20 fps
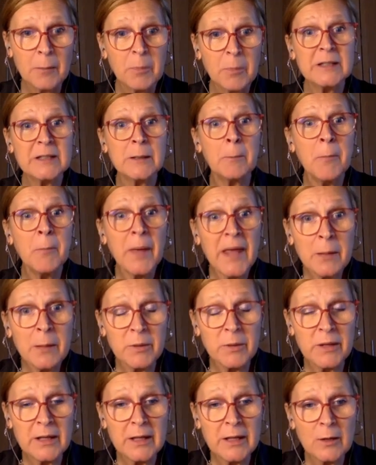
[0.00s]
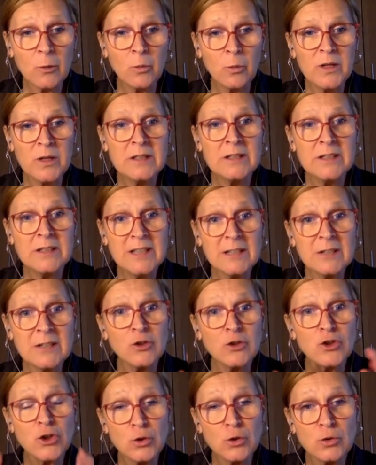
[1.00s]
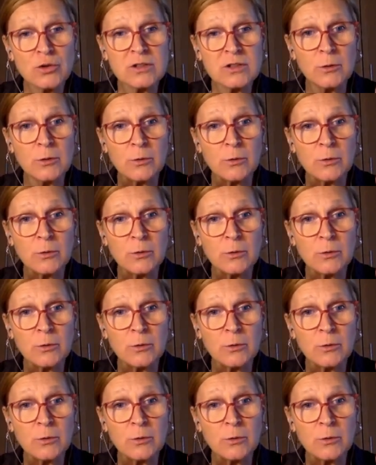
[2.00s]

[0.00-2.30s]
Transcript: but maybe we didn't choose